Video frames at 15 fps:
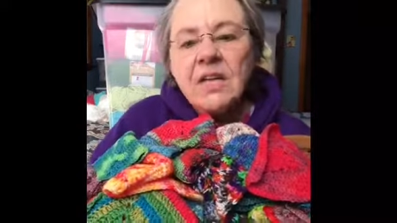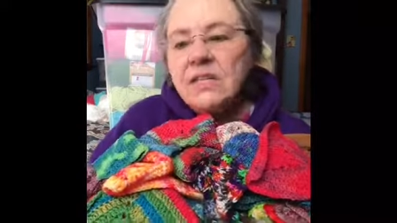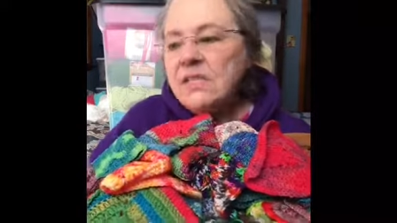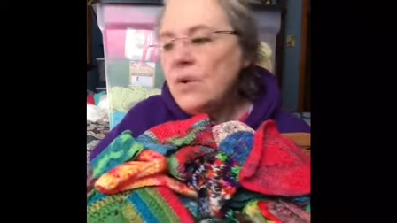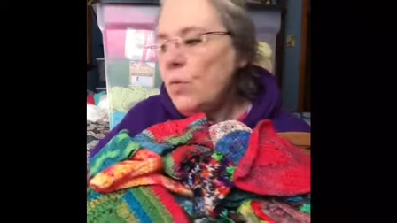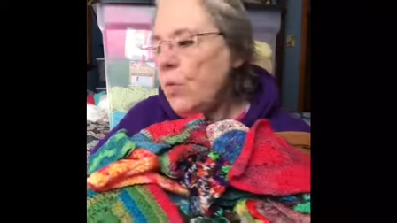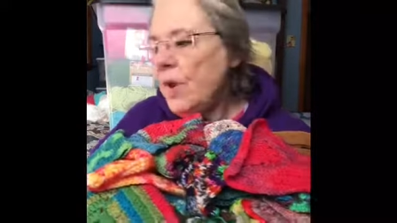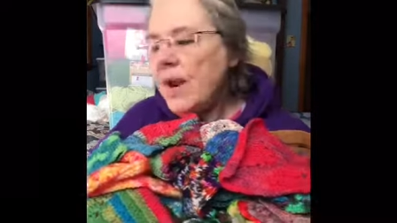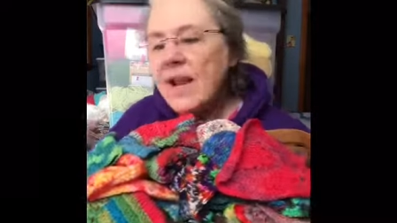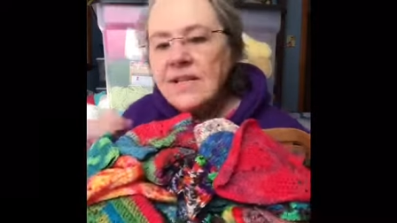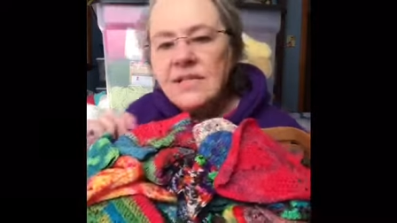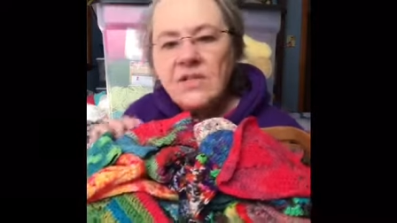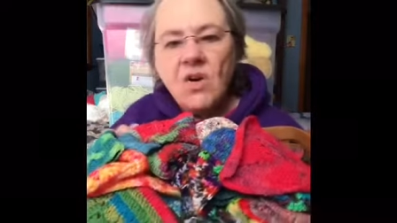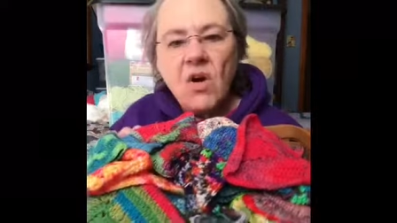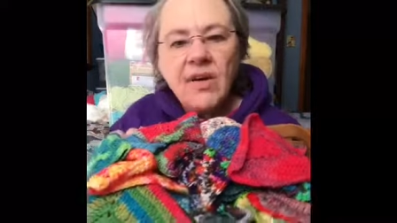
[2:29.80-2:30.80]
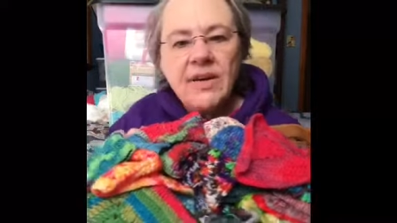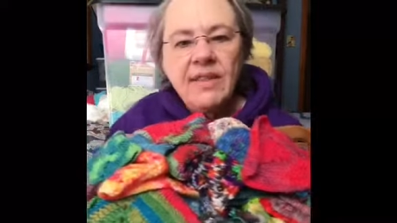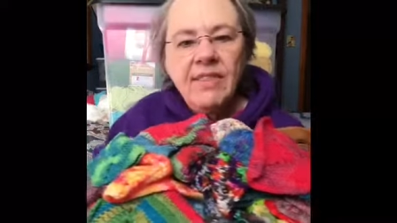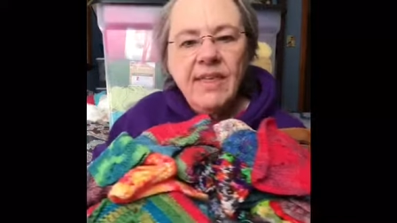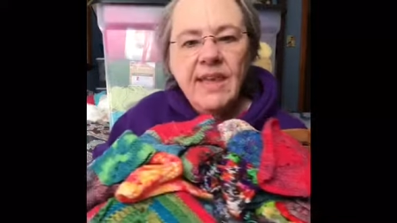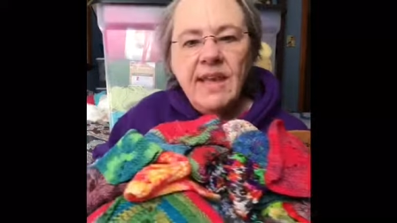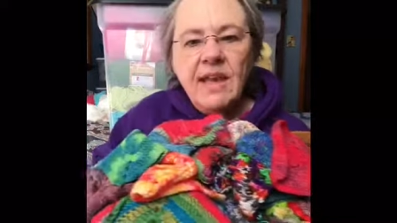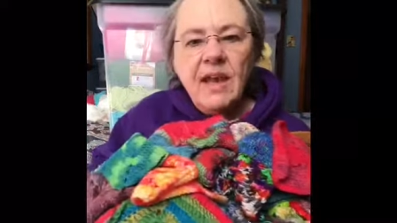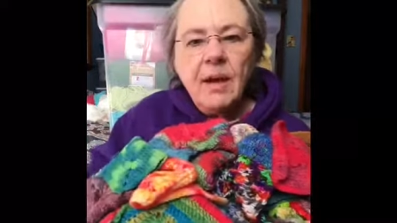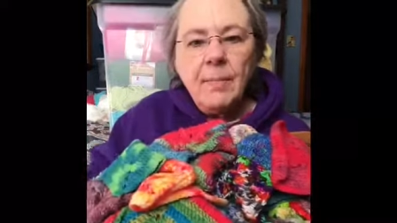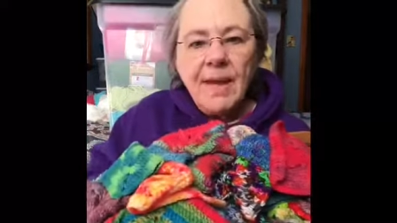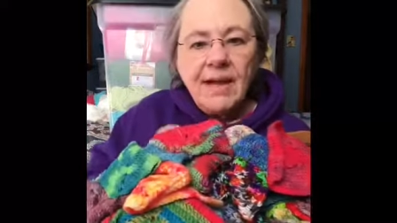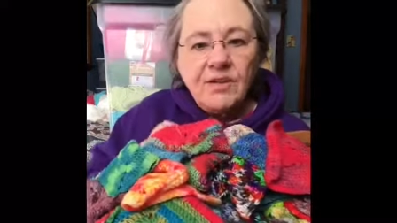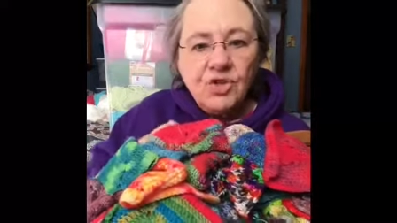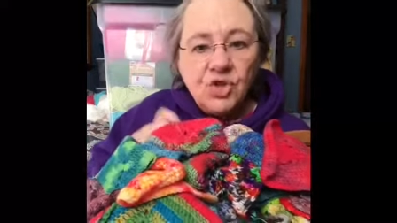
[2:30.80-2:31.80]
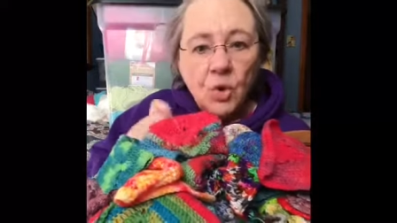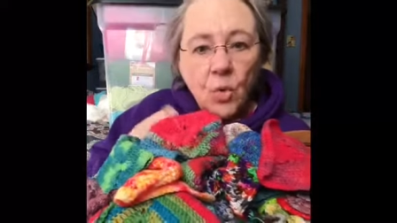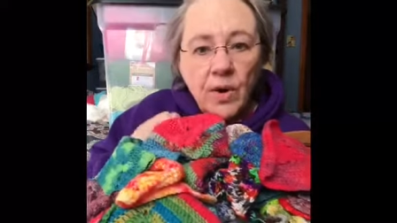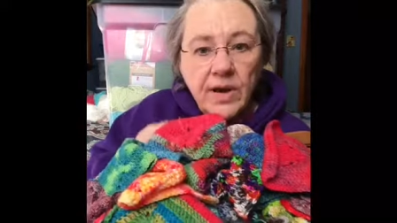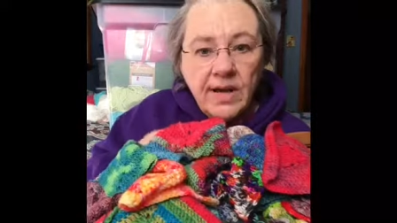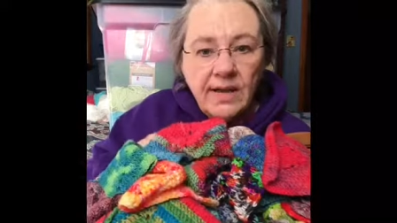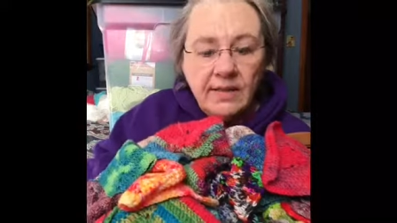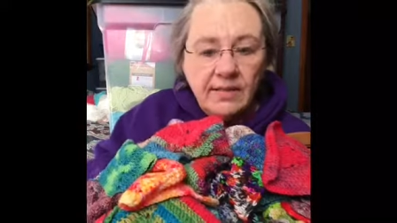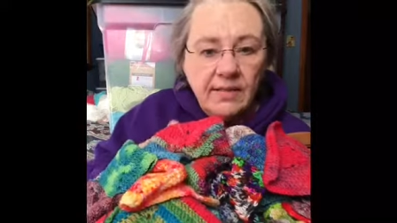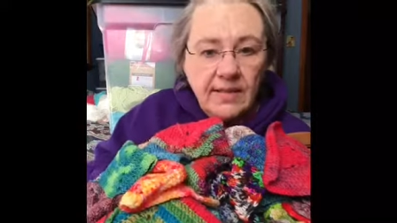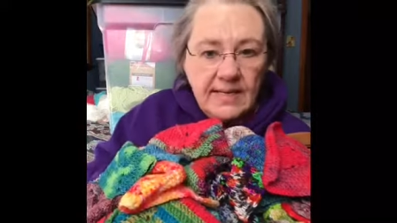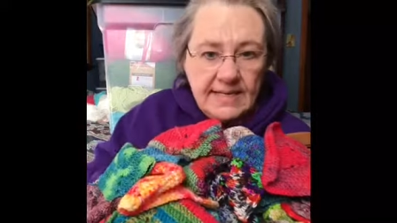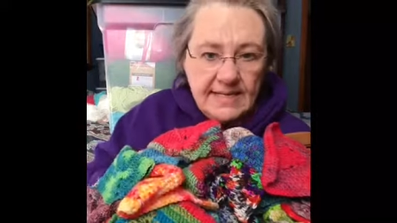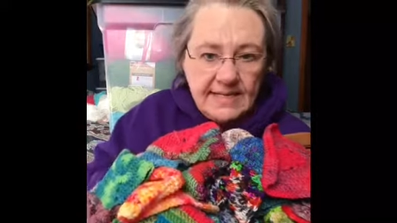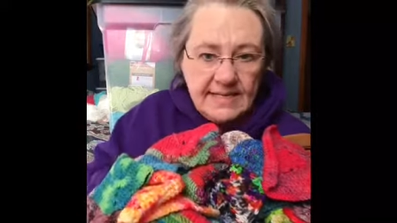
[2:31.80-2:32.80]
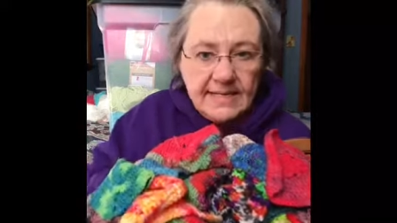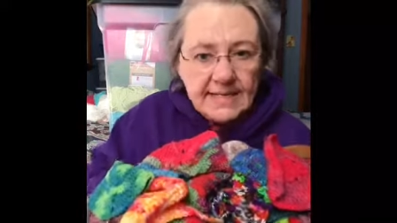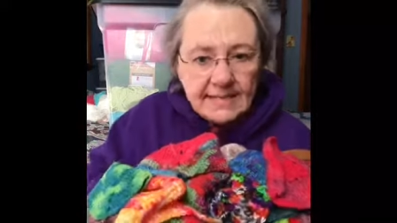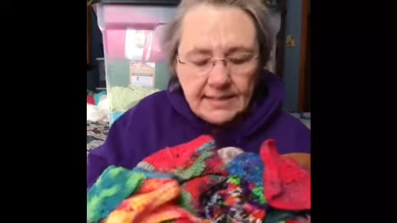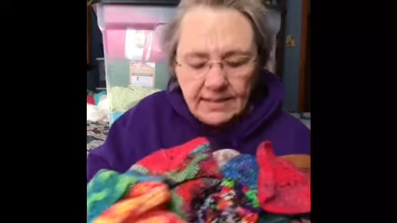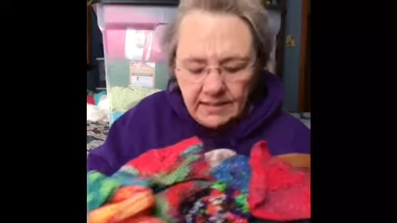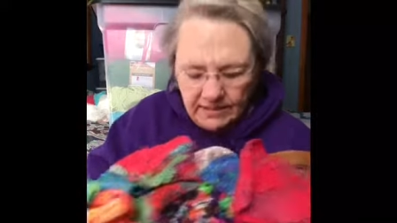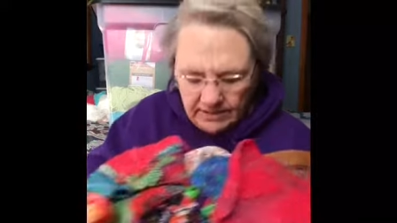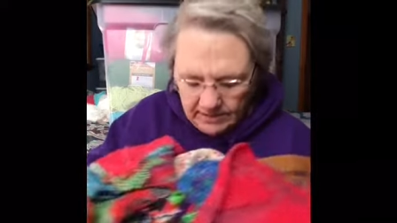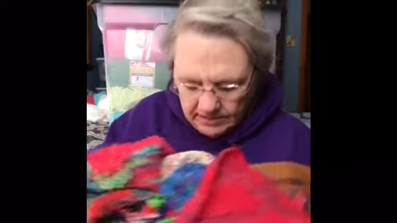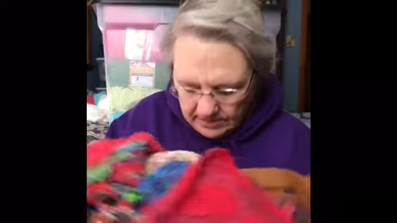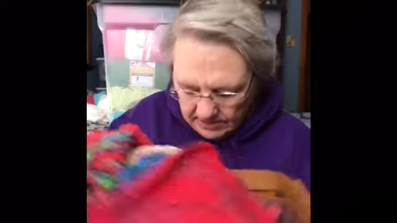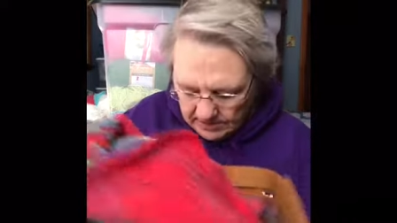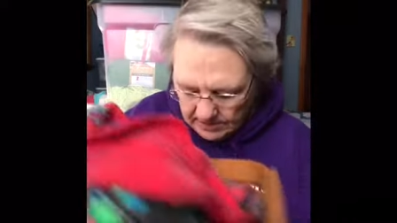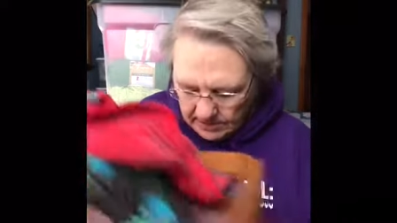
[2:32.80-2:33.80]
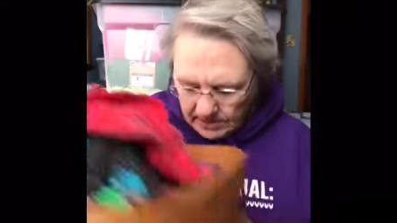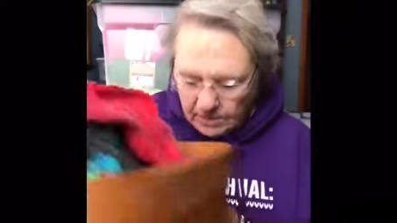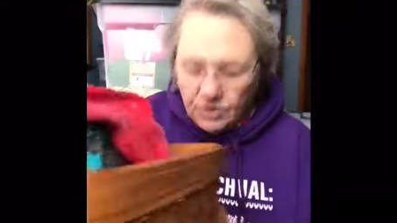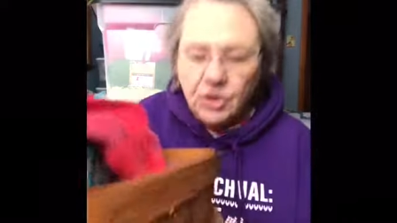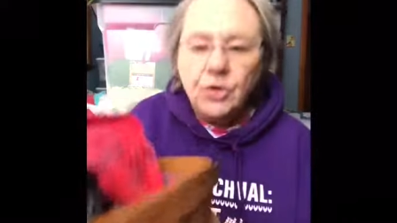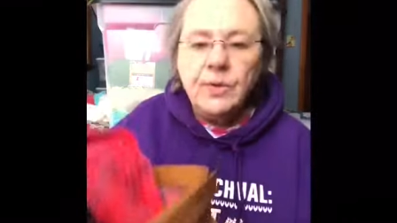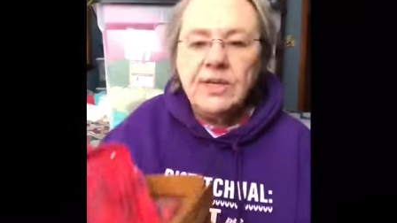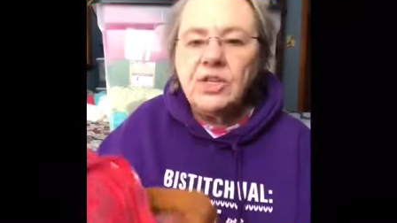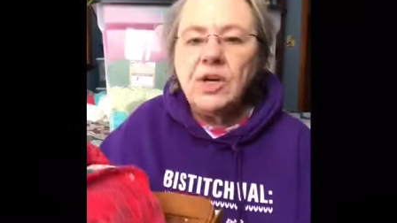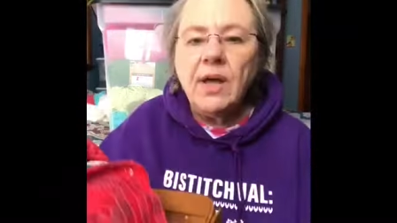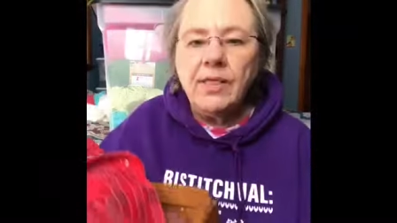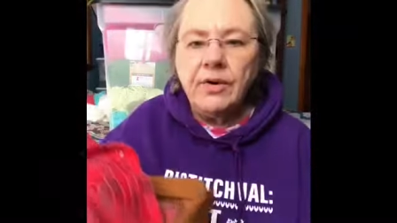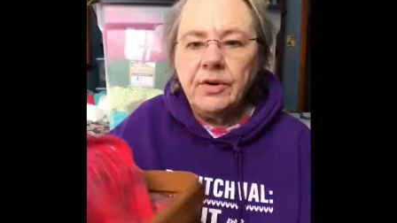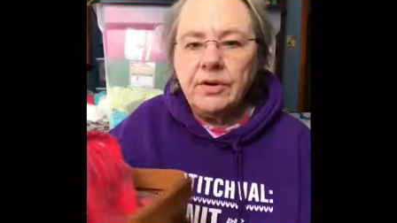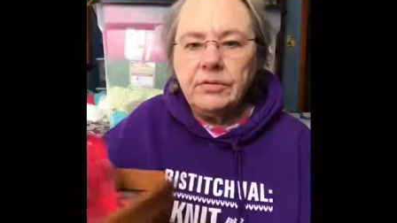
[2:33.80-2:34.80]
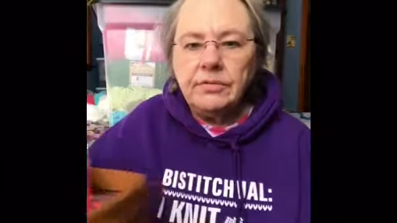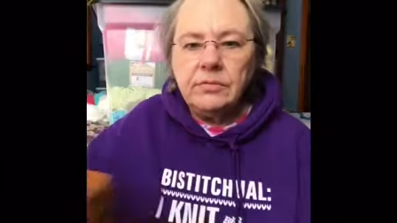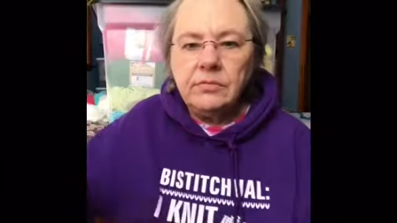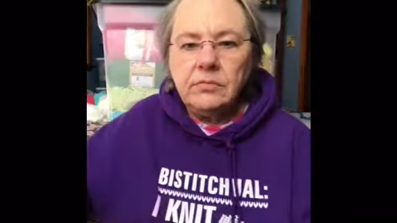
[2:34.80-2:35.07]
So when I started thinking about joining these to each other,